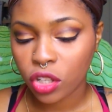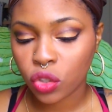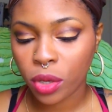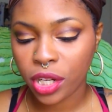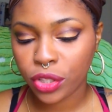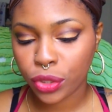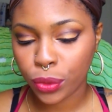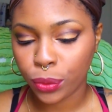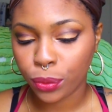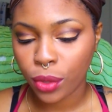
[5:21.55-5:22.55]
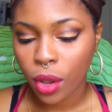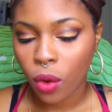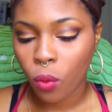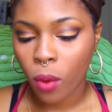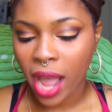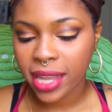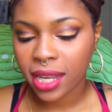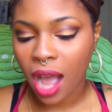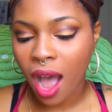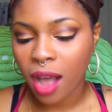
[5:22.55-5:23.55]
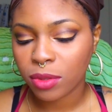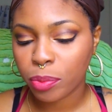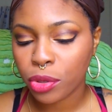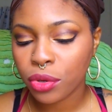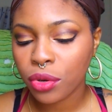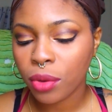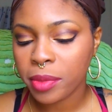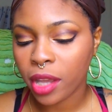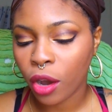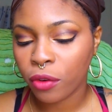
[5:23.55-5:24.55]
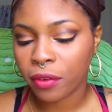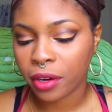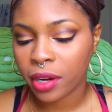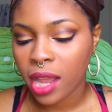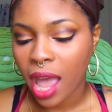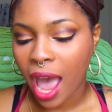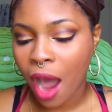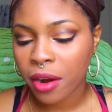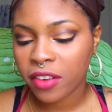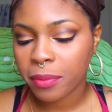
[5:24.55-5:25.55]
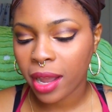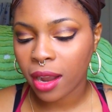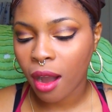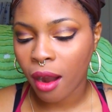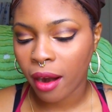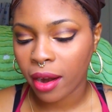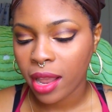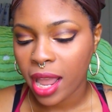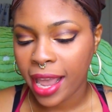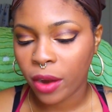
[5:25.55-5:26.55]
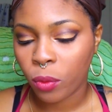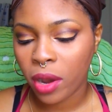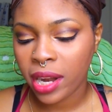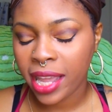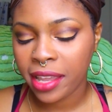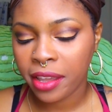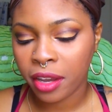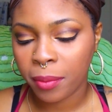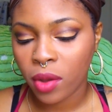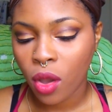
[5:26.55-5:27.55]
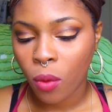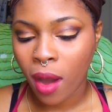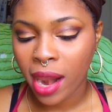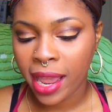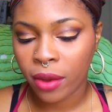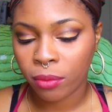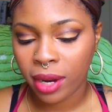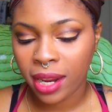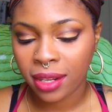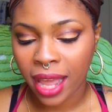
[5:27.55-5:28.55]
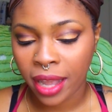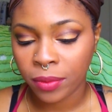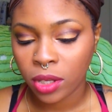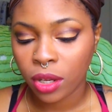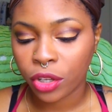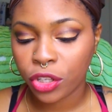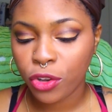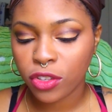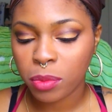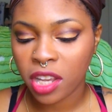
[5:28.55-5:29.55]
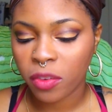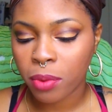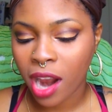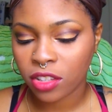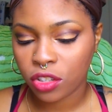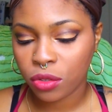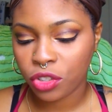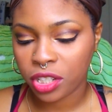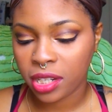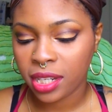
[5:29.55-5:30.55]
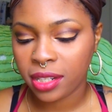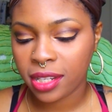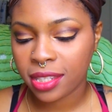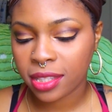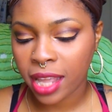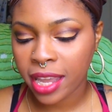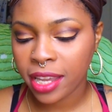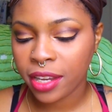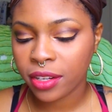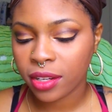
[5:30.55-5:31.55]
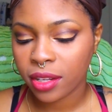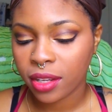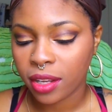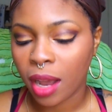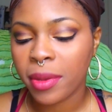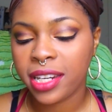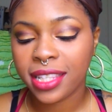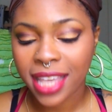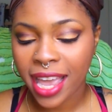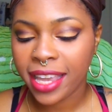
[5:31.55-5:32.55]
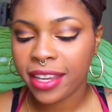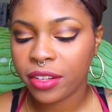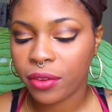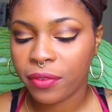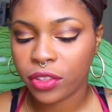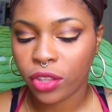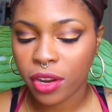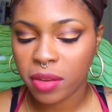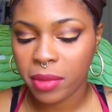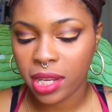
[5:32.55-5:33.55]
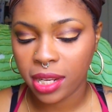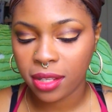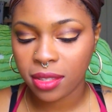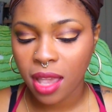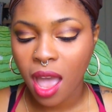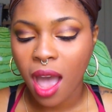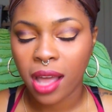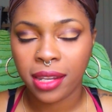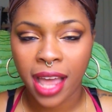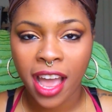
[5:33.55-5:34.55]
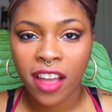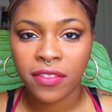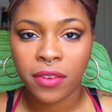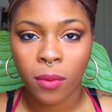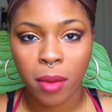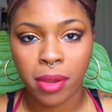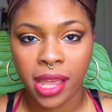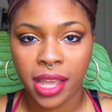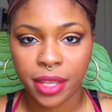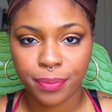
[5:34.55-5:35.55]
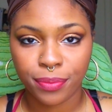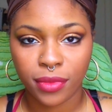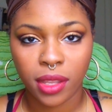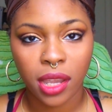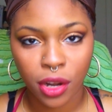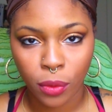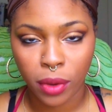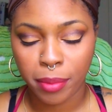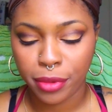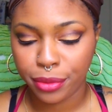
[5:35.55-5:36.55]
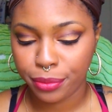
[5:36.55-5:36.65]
22. White cops pulled me over out of my car at 1 a.m. while at red light, accused me of prostitution, detained for 30 minutes, alive while black, and a woman.